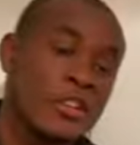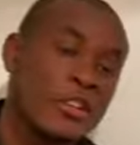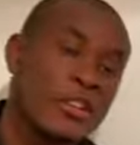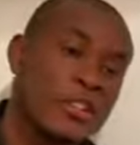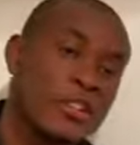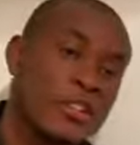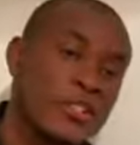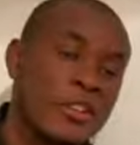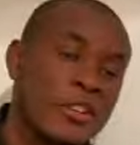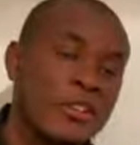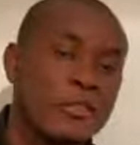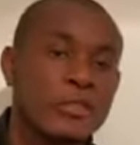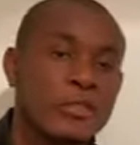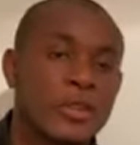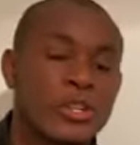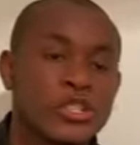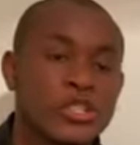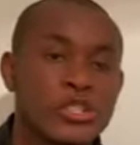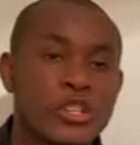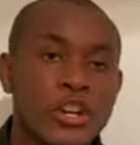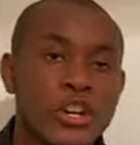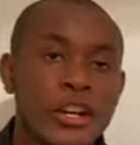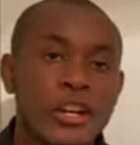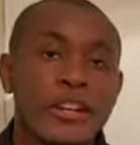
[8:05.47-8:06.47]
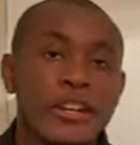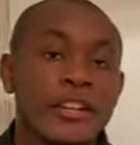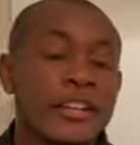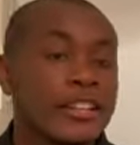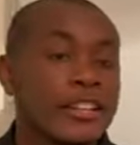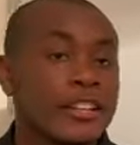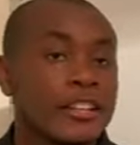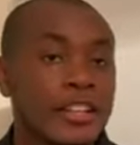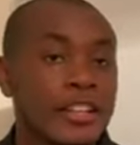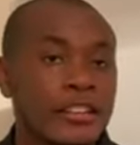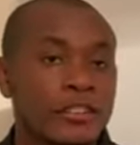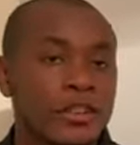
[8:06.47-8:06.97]
So if you enjoy,
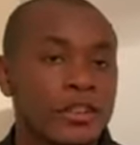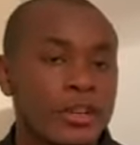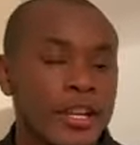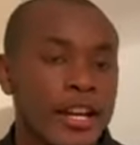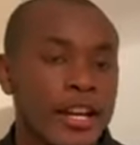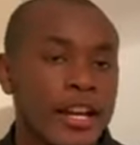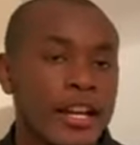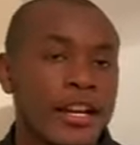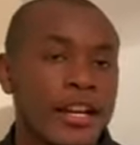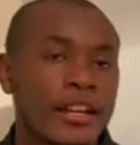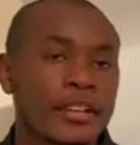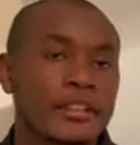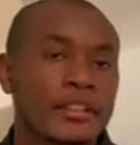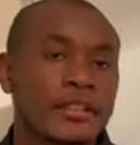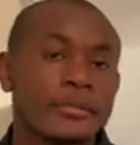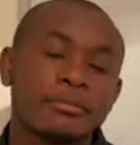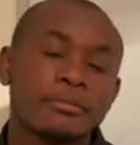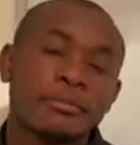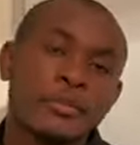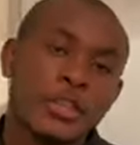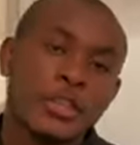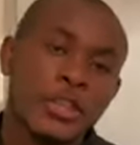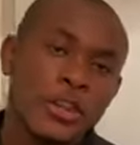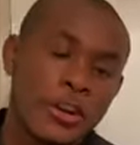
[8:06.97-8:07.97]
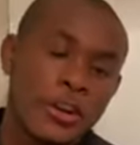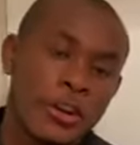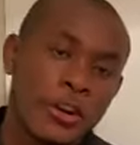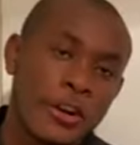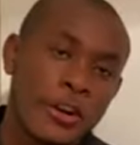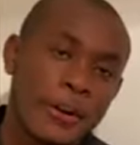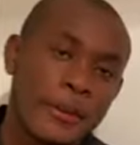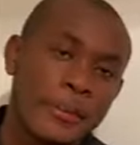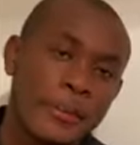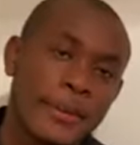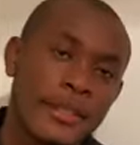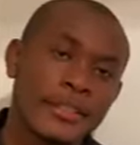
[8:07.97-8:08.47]
leave your like, your
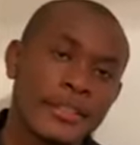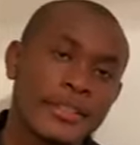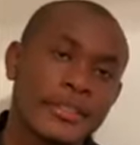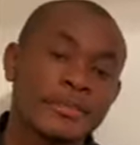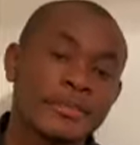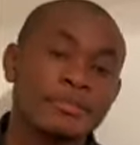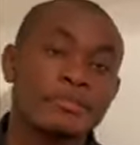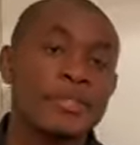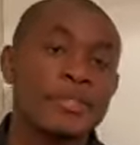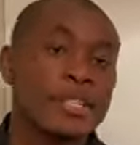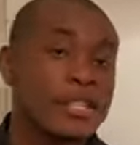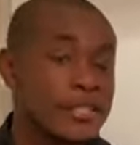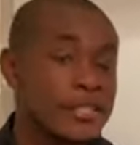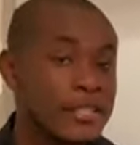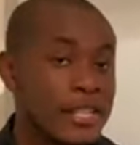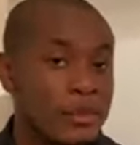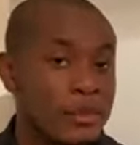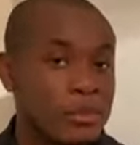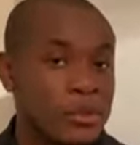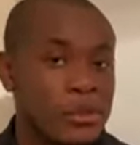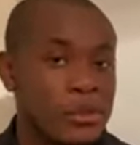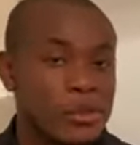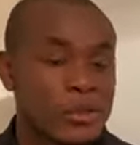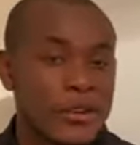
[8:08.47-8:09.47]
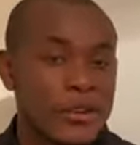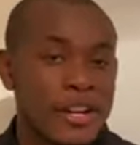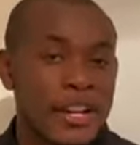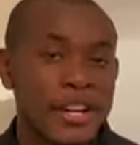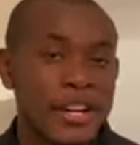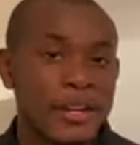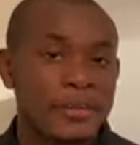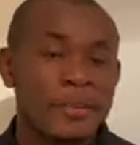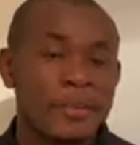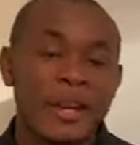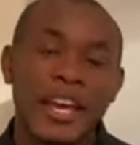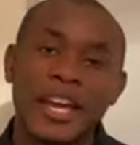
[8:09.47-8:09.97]
comment,
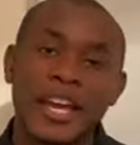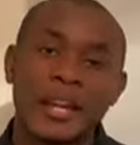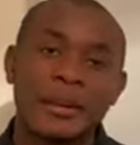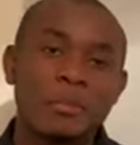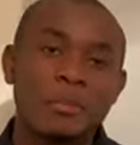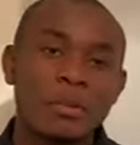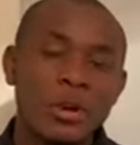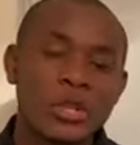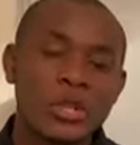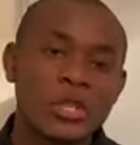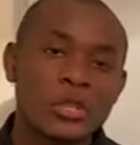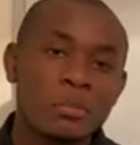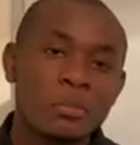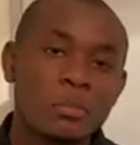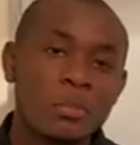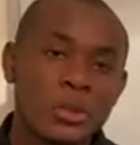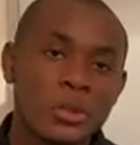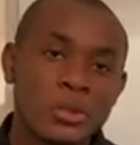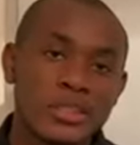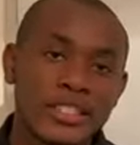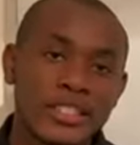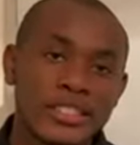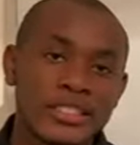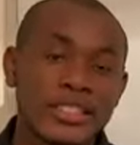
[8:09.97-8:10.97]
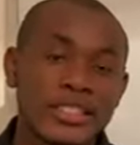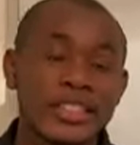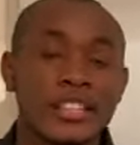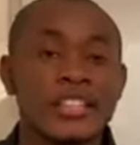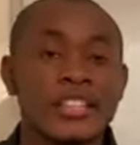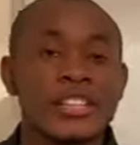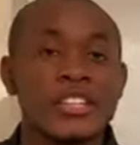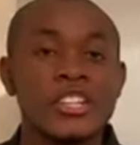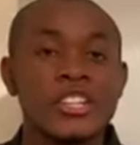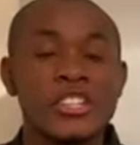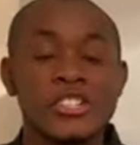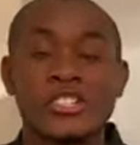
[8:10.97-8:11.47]
subscribe, and most
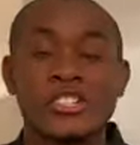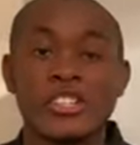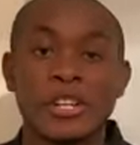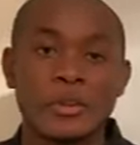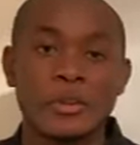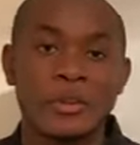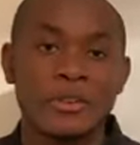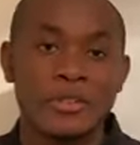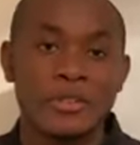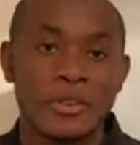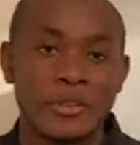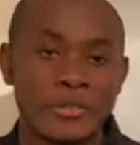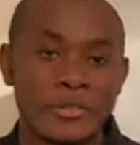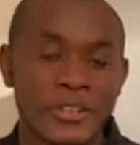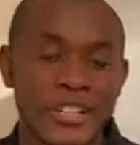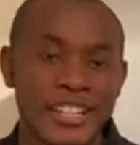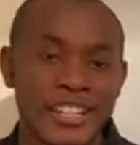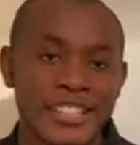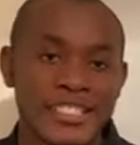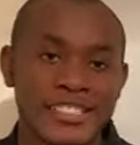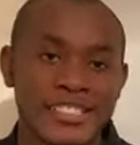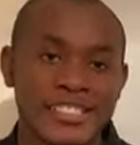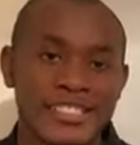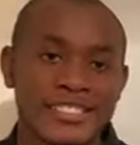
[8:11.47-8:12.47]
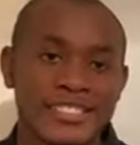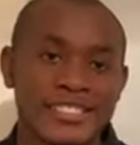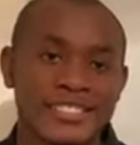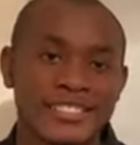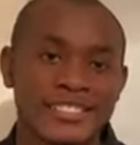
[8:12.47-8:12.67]
importantly, share with your friends.